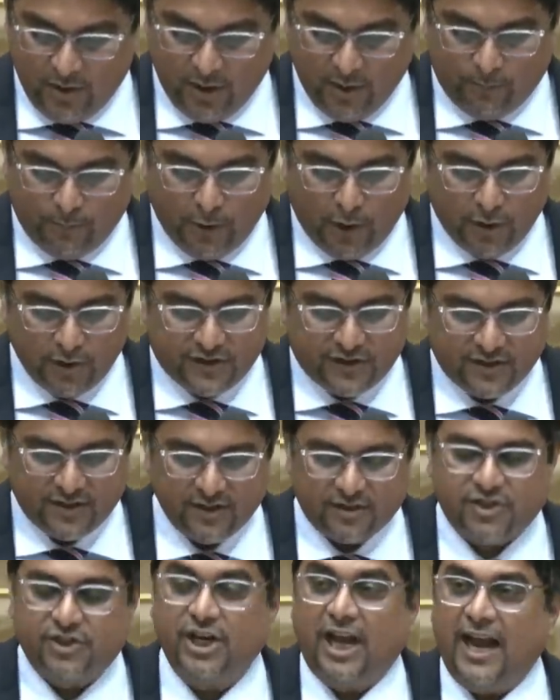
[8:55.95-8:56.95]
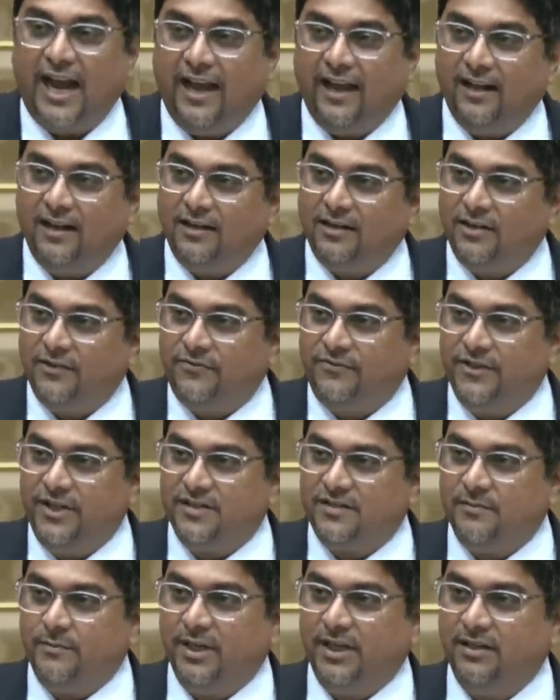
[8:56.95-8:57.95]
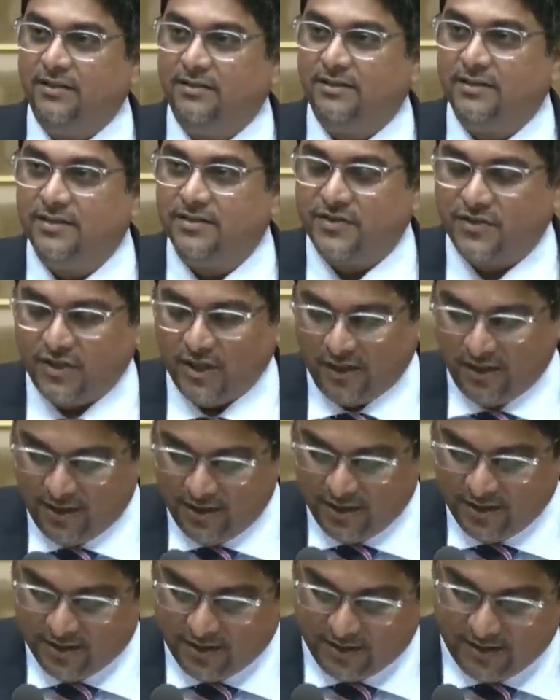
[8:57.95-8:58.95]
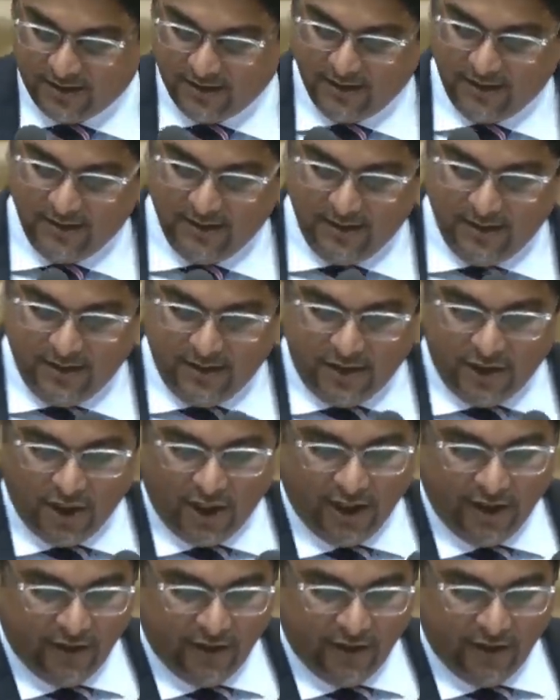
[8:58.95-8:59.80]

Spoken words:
The poster child of feasibility studies, the